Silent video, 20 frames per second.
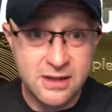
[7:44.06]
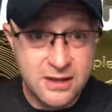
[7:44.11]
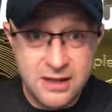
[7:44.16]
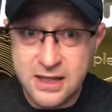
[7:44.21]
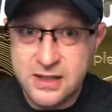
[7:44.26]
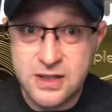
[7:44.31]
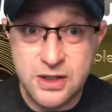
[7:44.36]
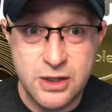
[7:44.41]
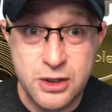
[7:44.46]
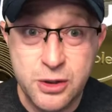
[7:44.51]

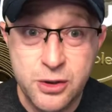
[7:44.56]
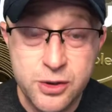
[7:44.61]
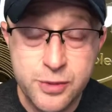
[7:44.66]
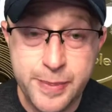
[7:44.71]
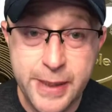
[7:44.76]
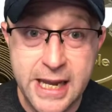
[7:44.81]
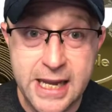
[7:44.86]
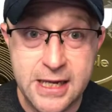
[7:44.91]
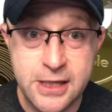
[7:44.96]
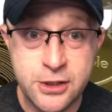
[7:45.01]
it's a news
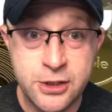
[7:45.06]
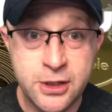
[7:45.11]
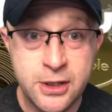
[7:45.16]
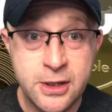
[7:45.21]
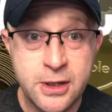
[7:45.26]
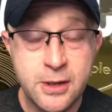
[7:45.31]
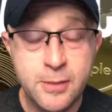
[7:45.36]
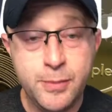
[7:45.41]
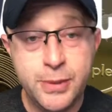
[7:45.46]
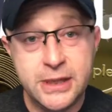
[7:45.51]
page,
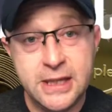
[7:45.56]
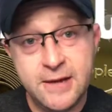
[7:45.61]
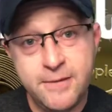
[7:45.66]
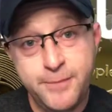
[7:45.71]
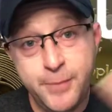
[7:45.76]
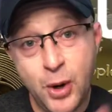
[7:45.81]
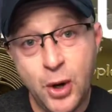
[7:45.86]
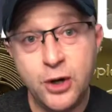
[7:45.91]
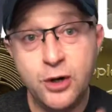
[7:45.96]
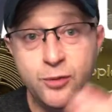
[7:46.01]
but they've
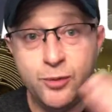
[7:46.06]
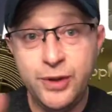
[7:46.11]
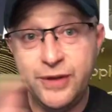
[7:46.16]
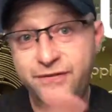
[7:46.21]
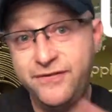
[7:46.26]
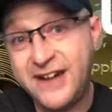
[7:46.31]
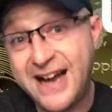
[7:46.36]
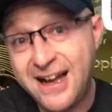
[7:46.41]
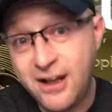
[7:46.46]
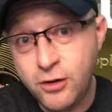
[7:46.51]
partnered
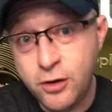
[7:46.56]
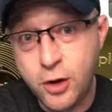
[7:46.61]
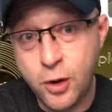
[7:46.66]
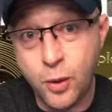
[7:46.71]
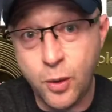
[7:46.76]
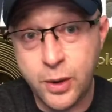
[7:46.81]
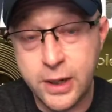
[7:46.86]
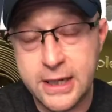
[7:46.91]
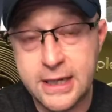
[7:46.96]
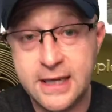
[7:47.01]
with
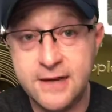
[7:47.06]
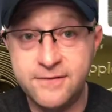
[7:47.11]
Filecoin,